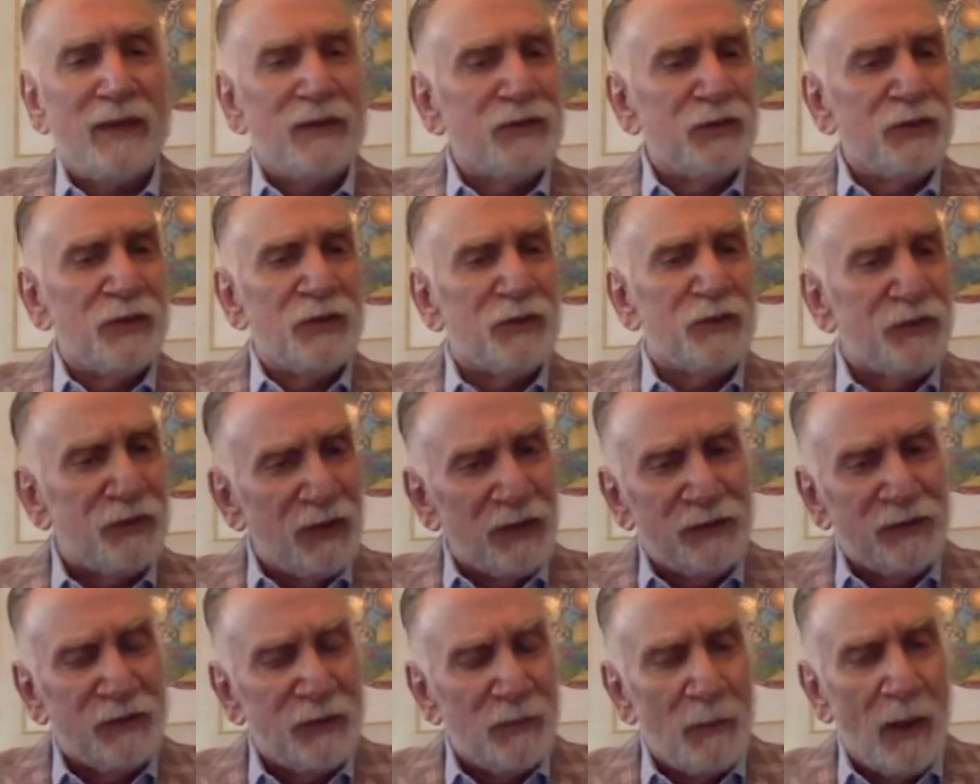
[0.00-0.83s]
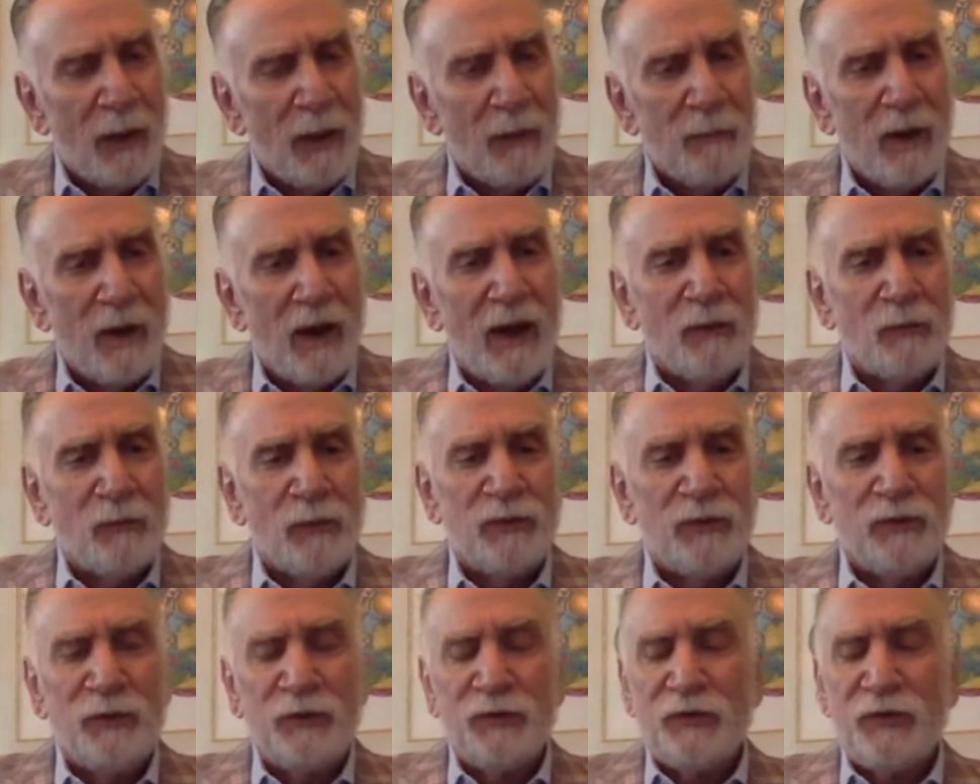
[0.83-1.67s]
That still sticks in my
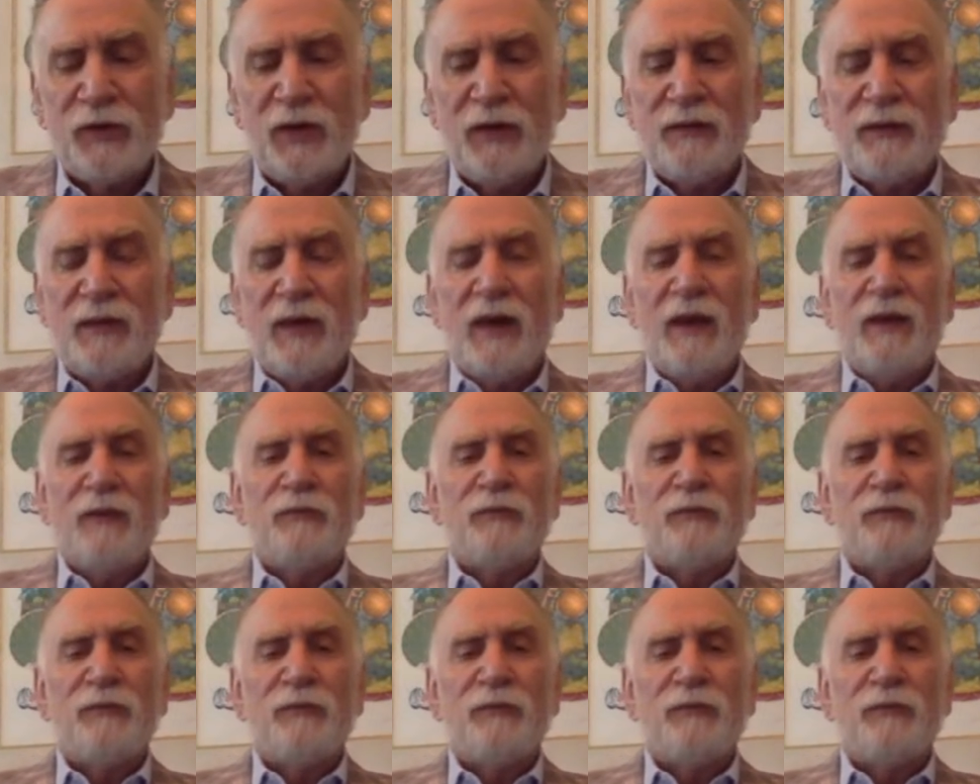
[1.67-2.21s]
mind when you said that.